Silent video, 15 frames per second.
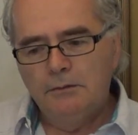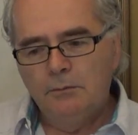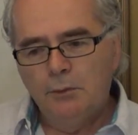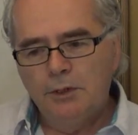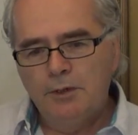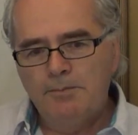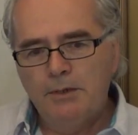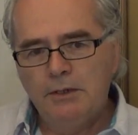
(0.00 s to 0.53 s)

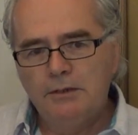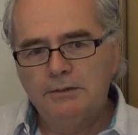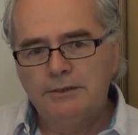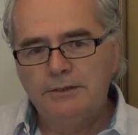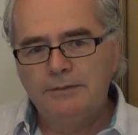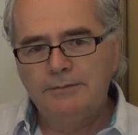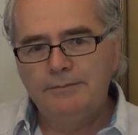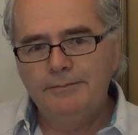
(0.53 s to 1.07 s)
What
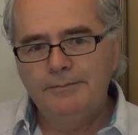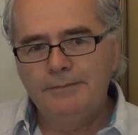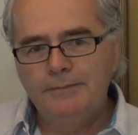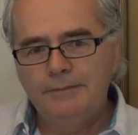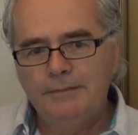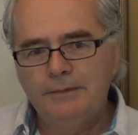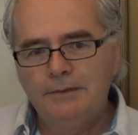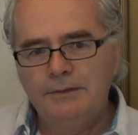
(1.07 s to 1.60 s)
about,
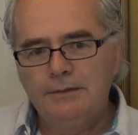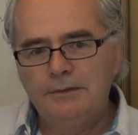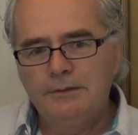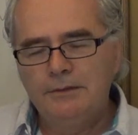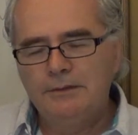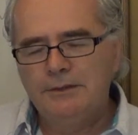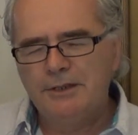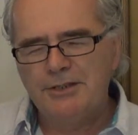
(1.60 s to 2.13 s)

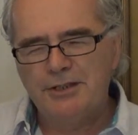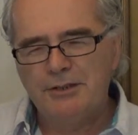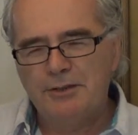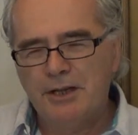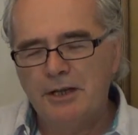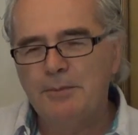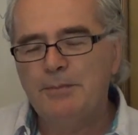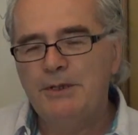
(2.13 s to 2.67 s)
does your
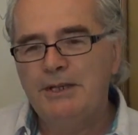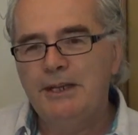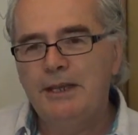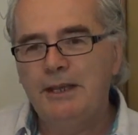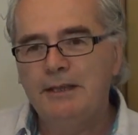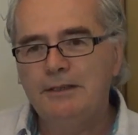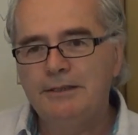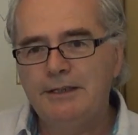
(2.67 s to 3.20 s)

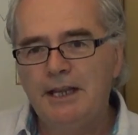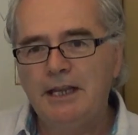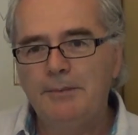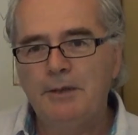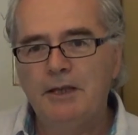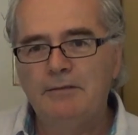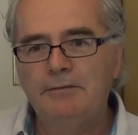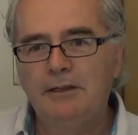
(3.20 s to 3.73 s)
company
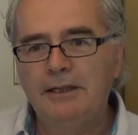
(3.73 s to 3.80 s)
name have